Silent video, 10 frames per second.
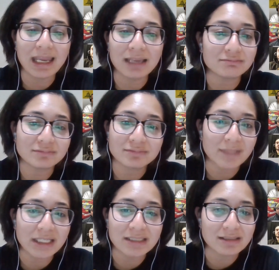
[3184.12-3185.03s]
like, hey,
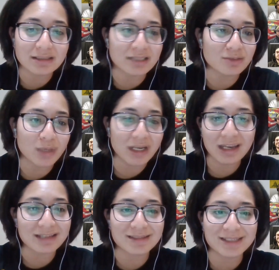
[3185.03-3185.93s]
that's
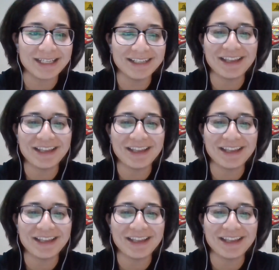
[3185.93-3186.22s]
what it is.